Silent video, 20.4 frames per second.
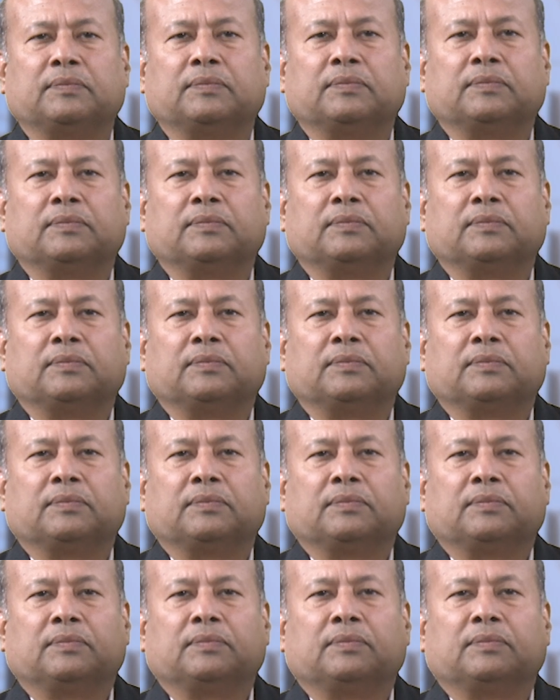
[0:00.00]

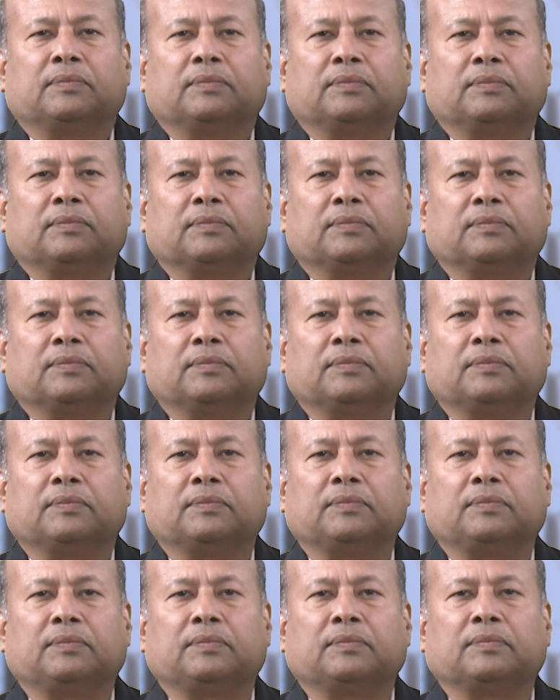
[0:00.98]

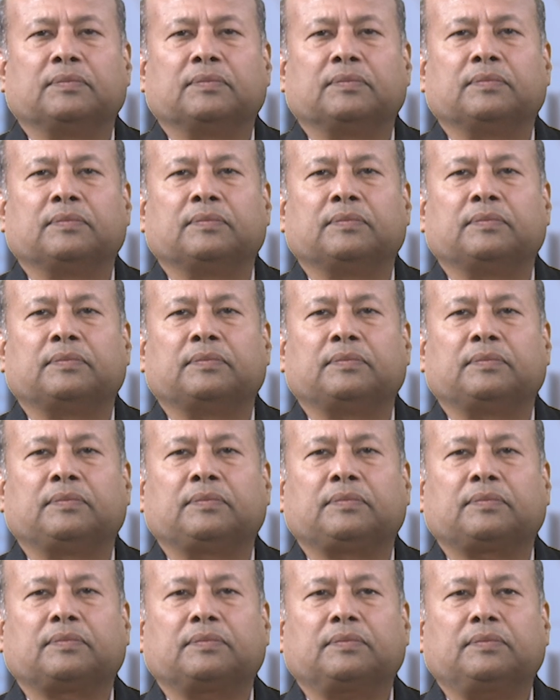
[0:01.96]

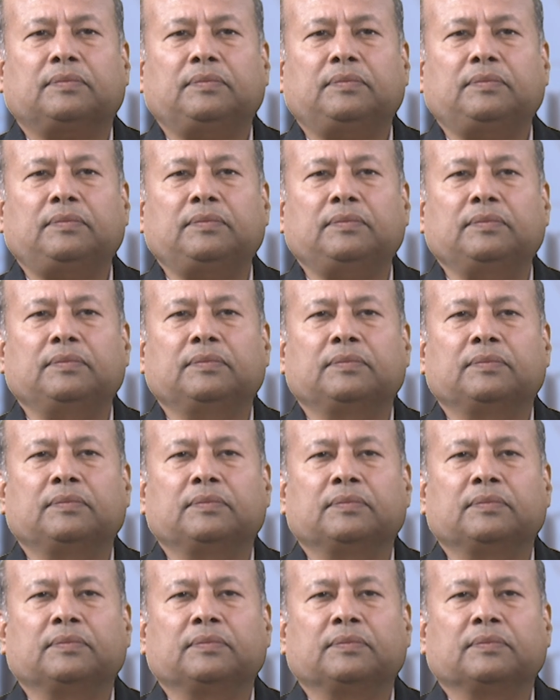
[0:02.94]

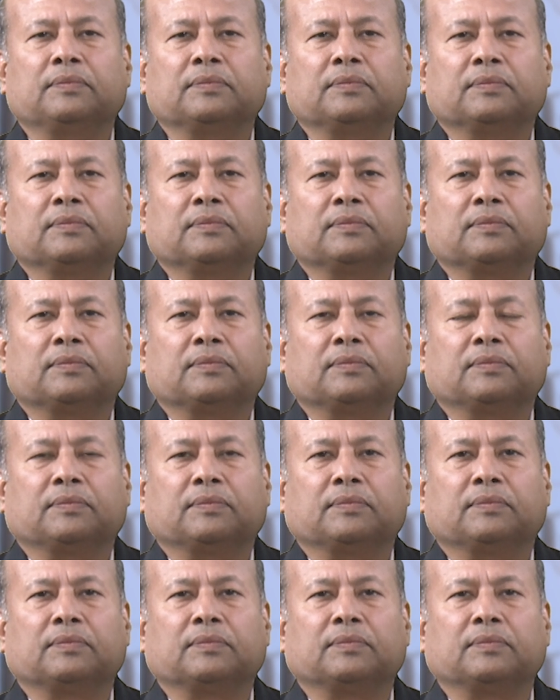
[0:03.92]

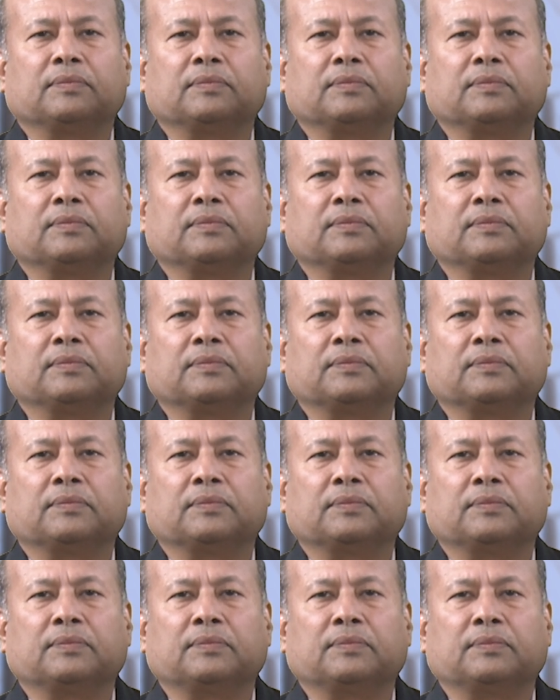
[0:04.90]

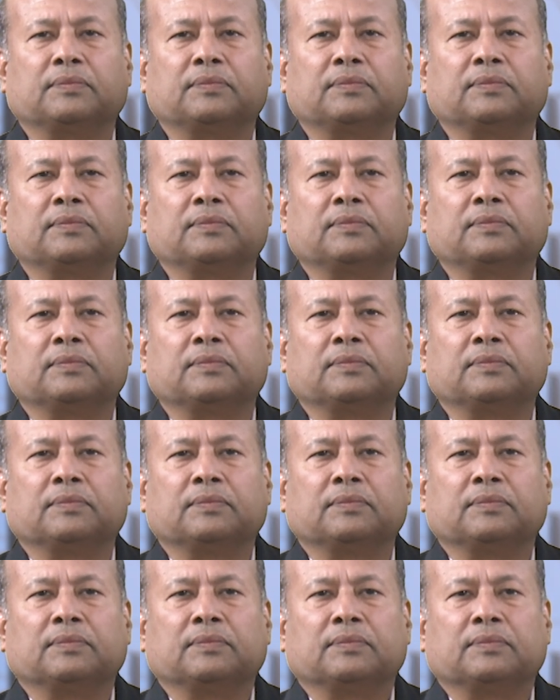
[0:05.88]

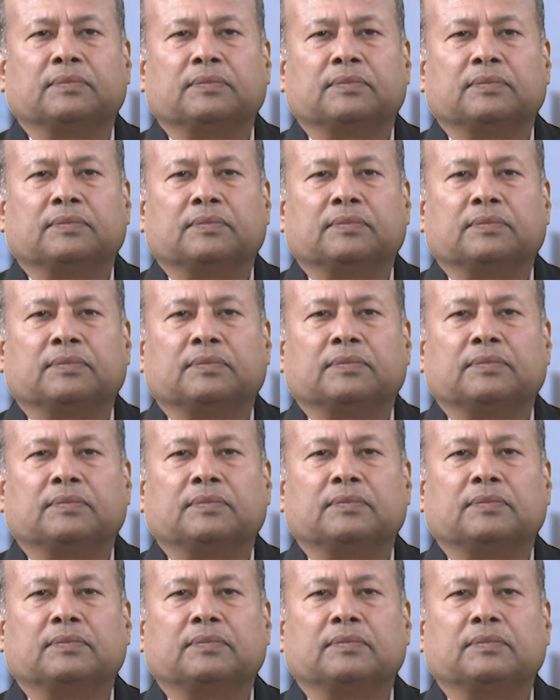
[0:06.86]
(not speaking)